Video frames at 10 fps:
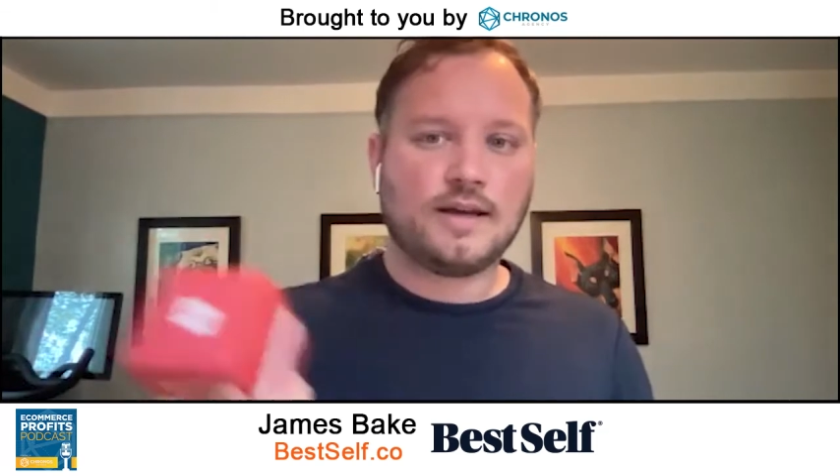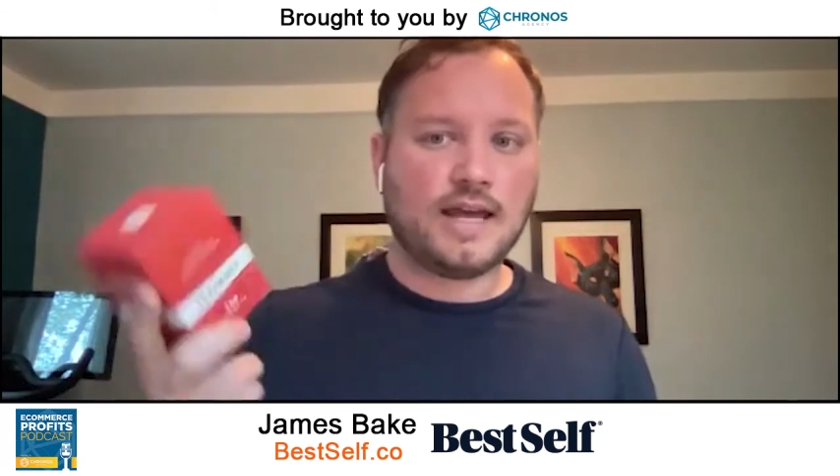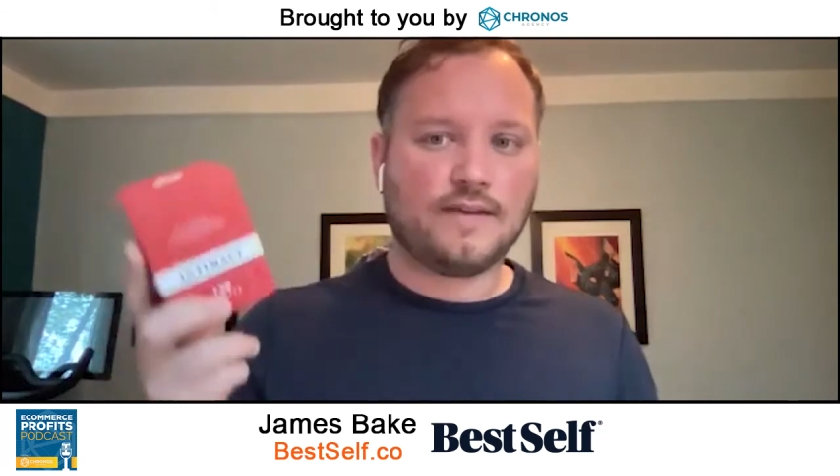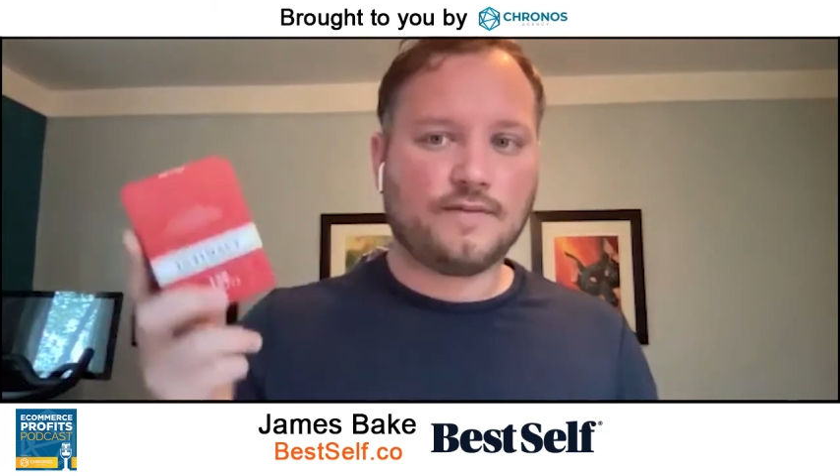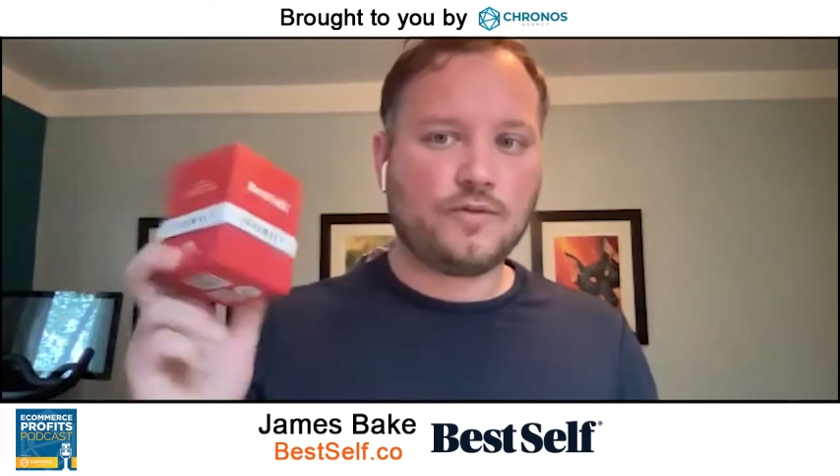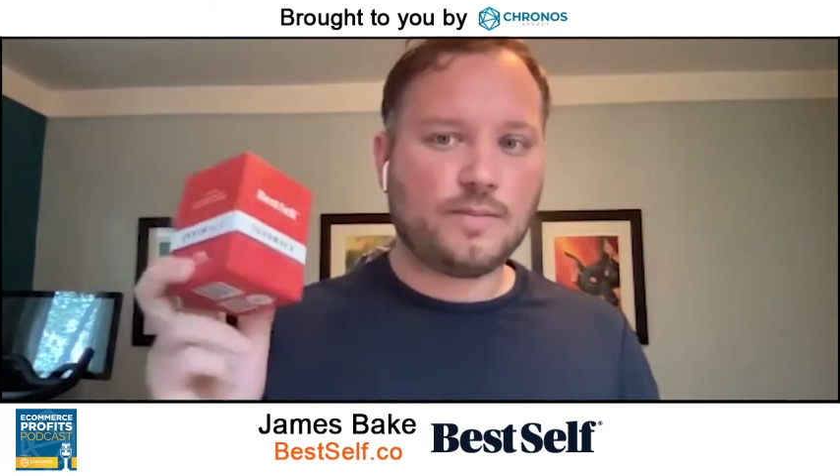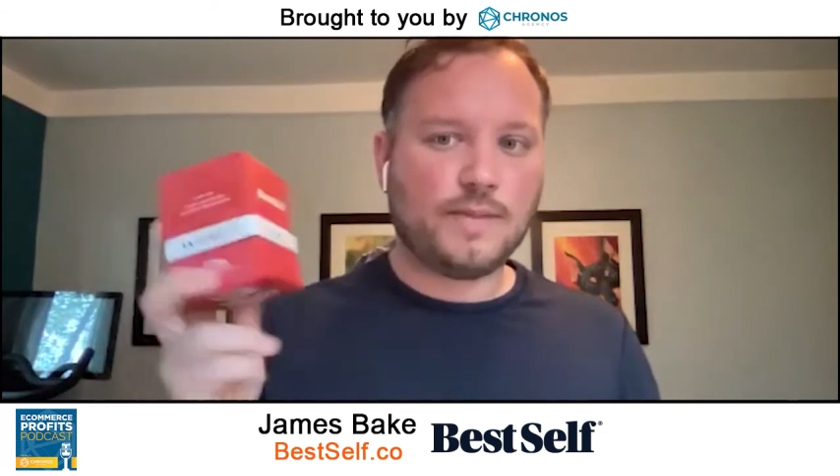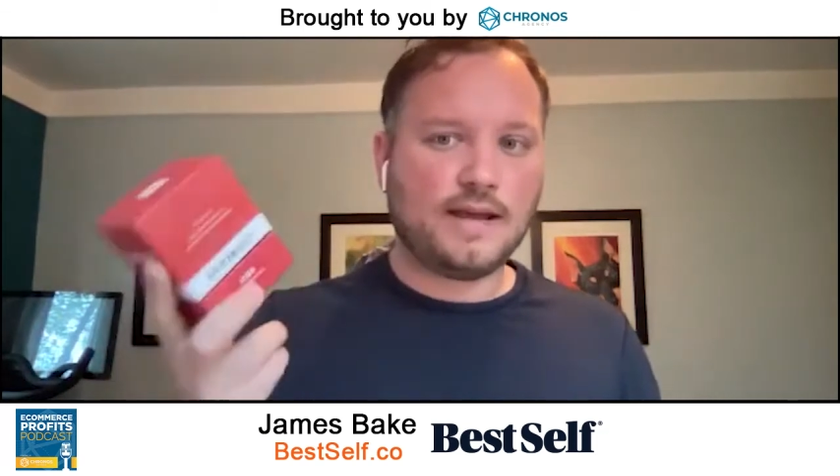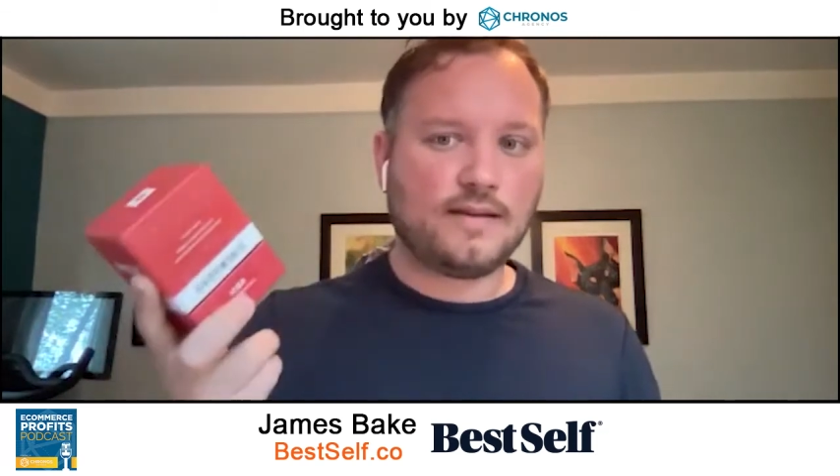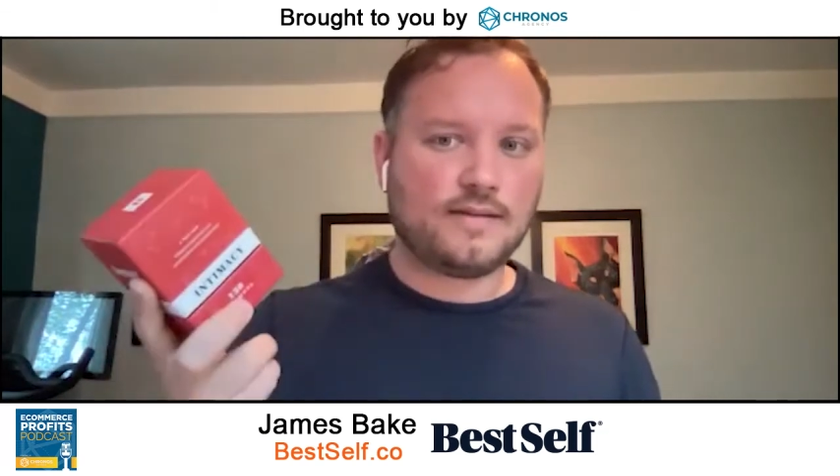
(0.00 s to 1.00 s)
hey, if you
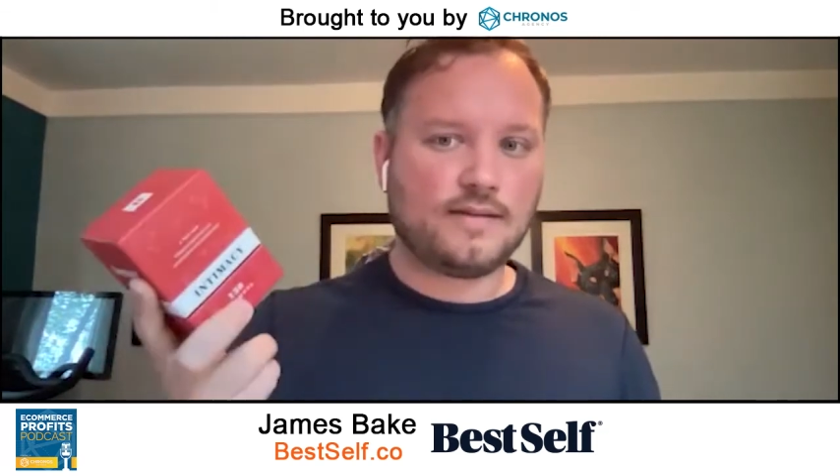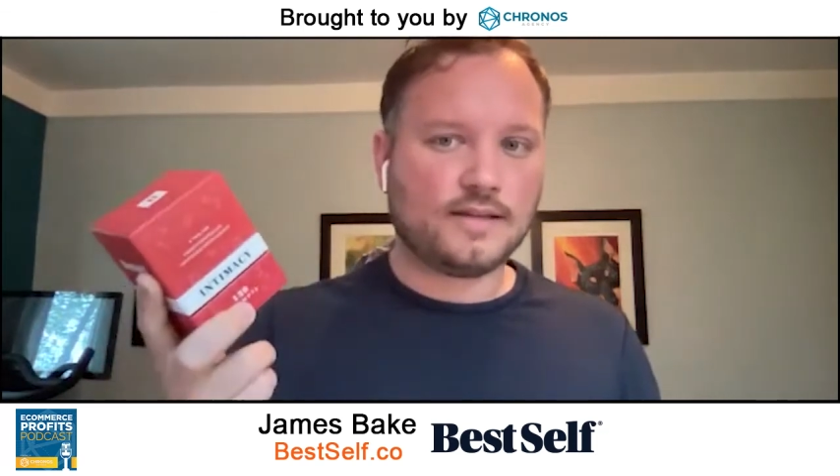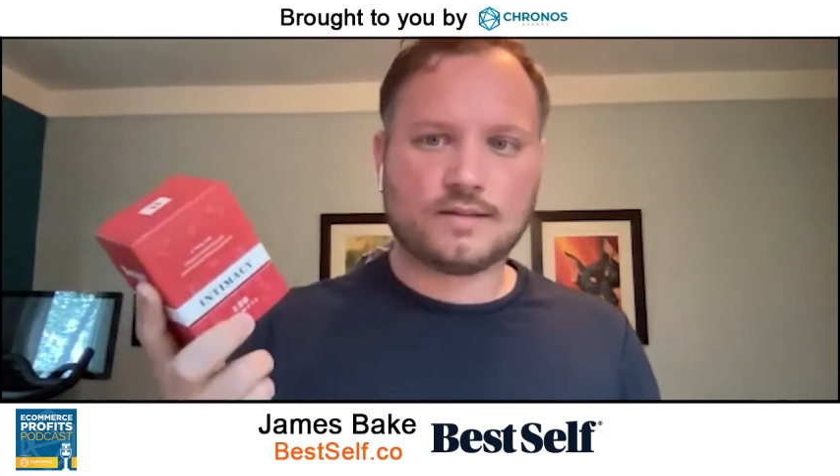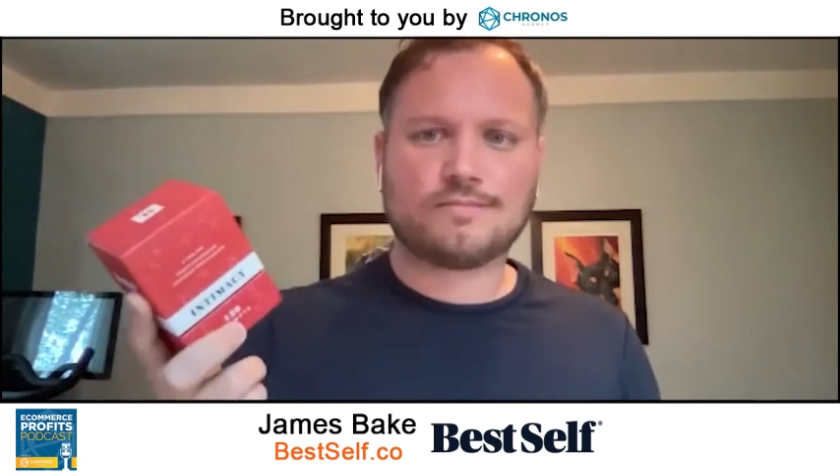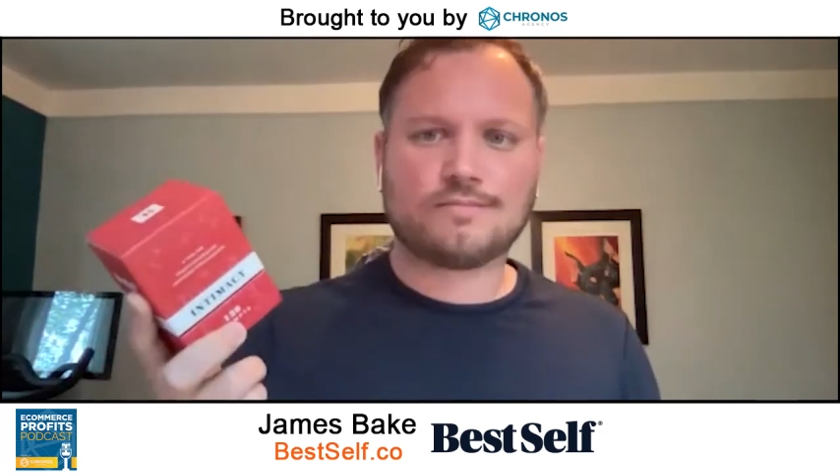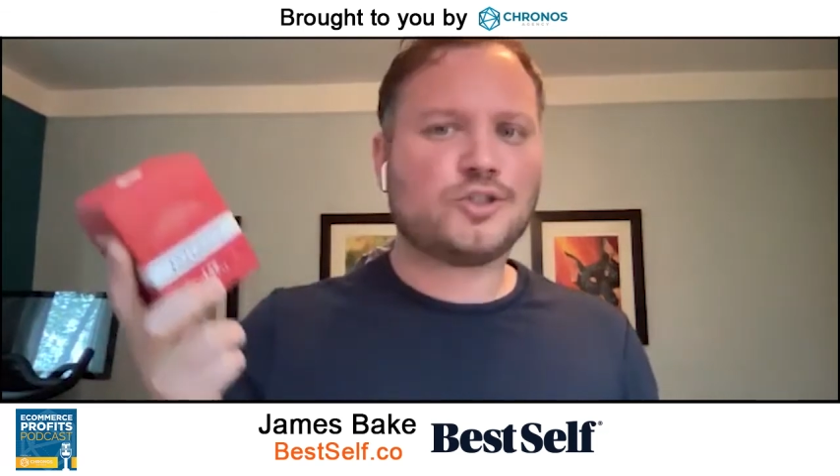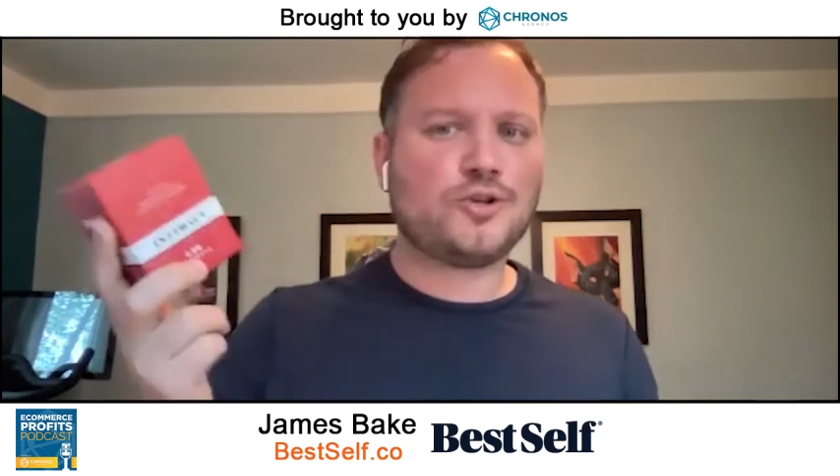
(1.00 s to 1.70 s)
can make this